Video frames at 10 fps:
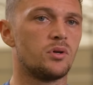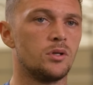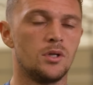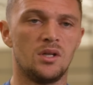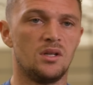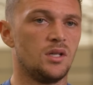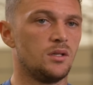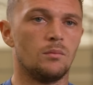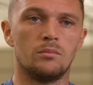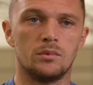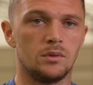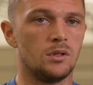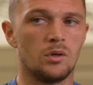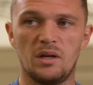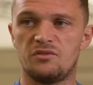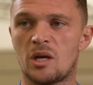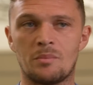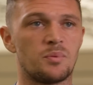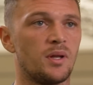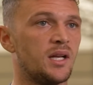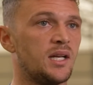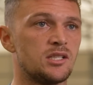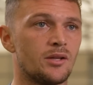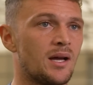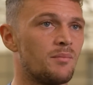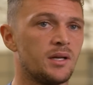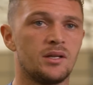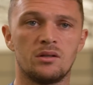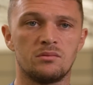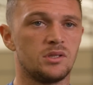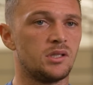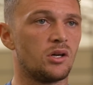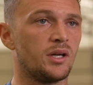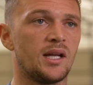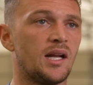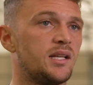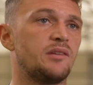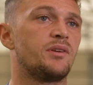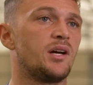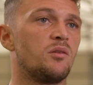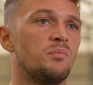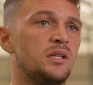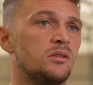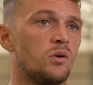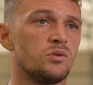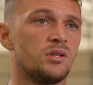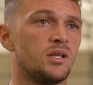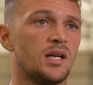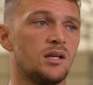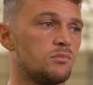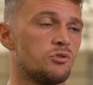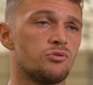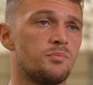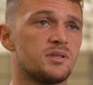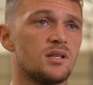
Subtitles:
But if Jam's playing and he's got the armband on, you're not going to get any different out of me. You're always going to get 100%.